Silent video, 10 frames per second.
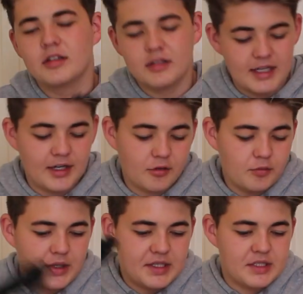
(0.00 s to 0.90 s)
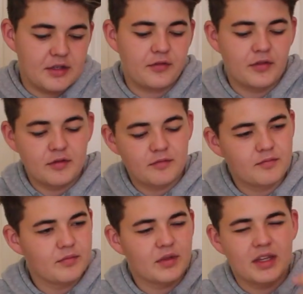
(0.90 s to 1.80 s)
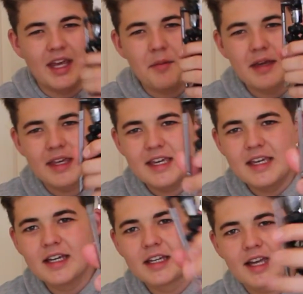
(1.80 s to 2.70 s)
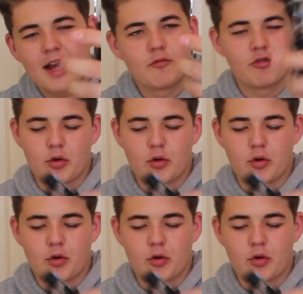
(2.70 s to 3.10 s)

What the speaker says: little pieces of gimmicky camera